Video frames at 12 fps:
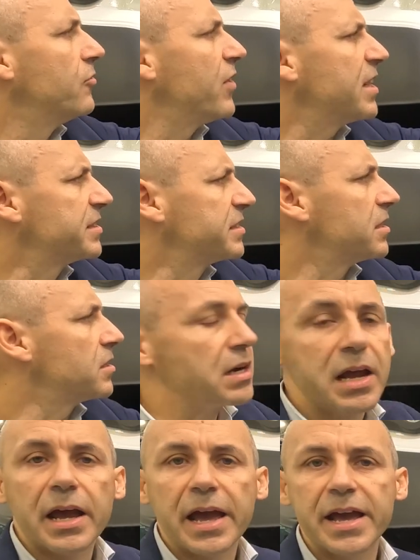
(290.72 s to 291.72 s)
Faster
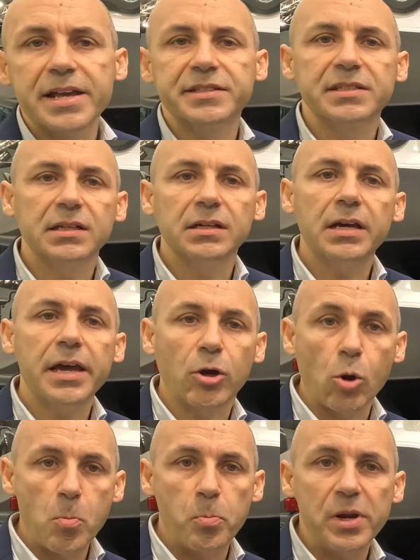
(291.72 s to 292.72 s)
has a
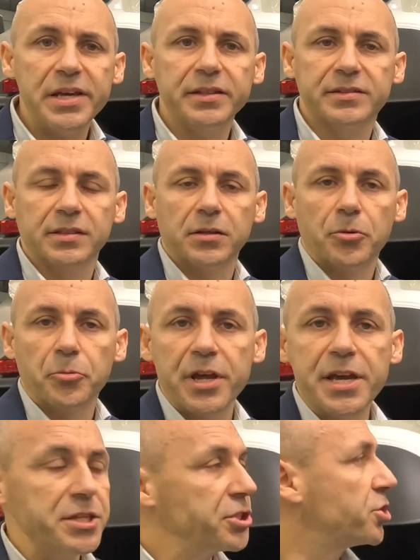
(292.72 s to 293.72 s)
complete
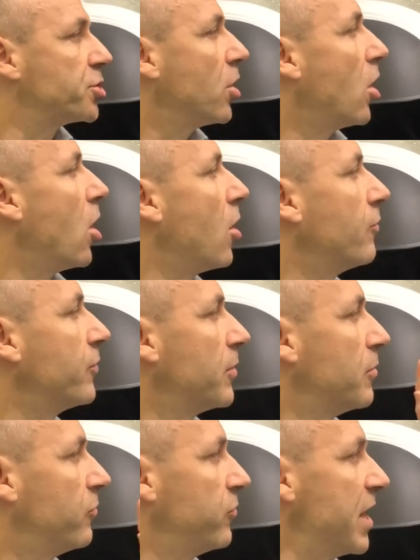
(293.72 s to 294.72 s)
range of
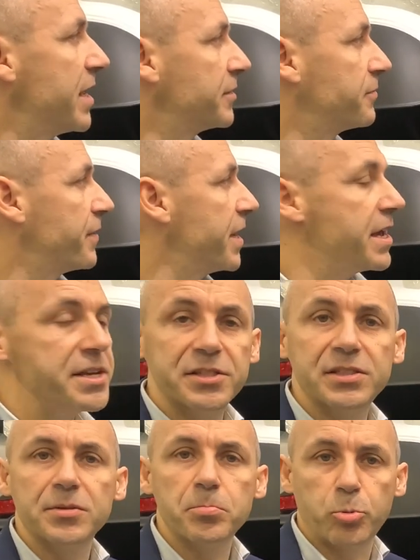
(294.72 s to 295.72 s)
flat
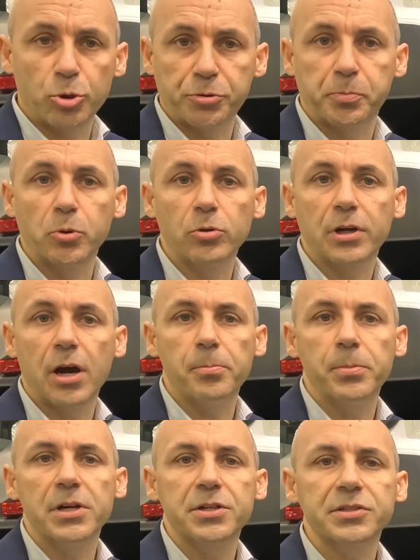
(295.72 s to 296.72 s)
face push-pull
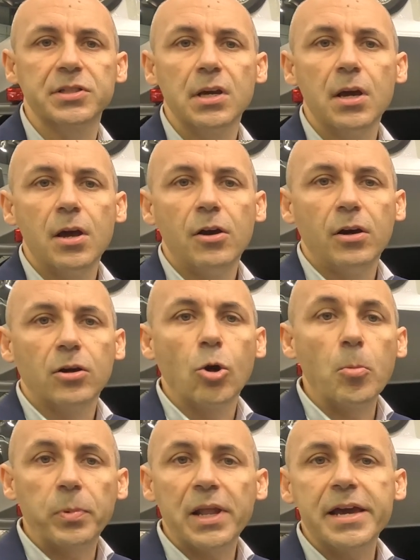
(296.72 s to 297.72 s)
couplers
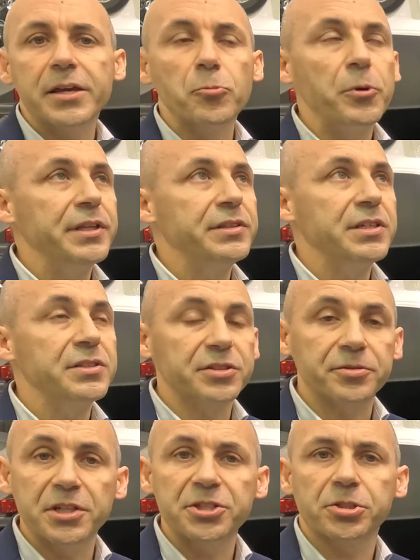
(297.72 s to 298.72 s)
complying with the
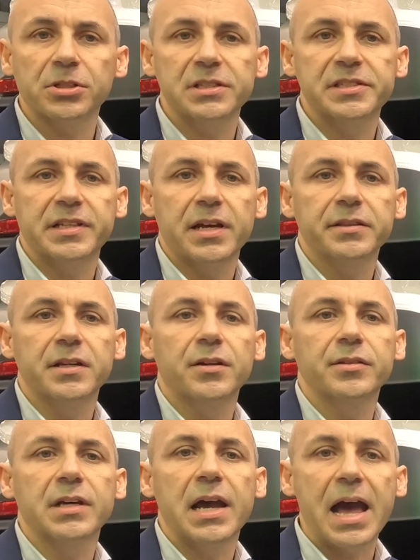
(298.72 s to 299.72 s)
international
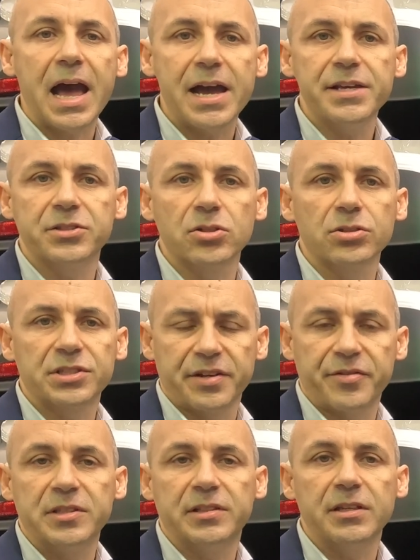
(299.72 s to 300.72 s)
standard ISO
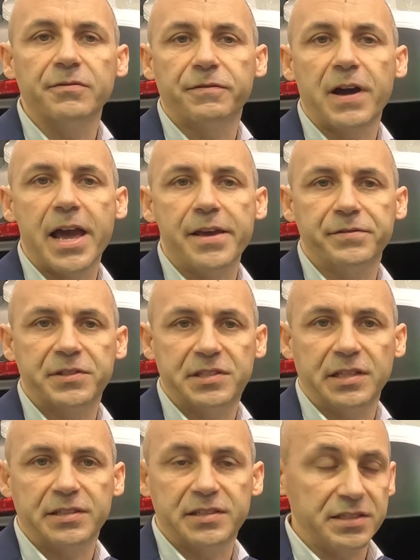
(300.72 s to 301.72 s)

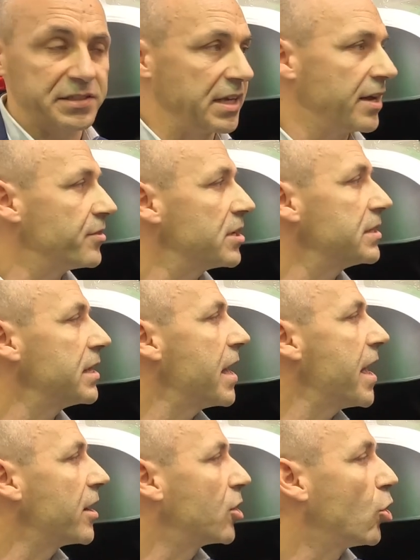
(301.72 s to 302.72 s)
17567
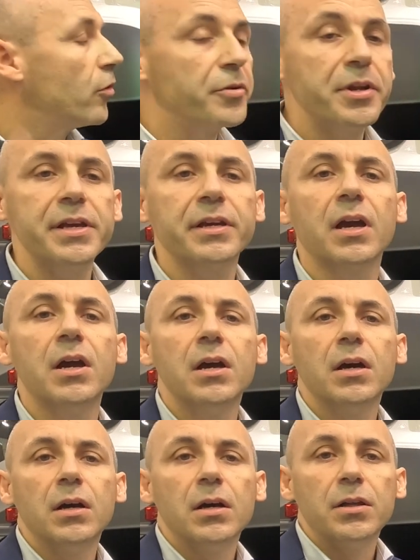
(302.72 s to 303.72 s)
and covering
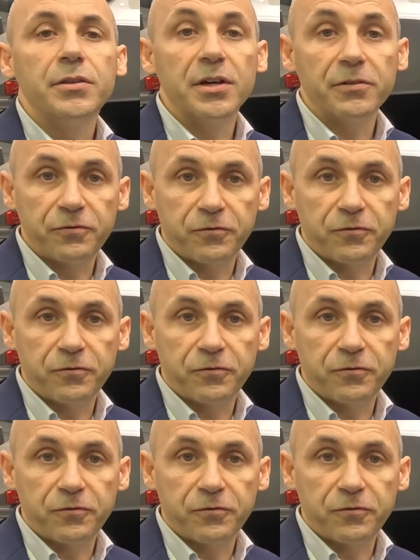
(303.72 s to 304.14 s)
the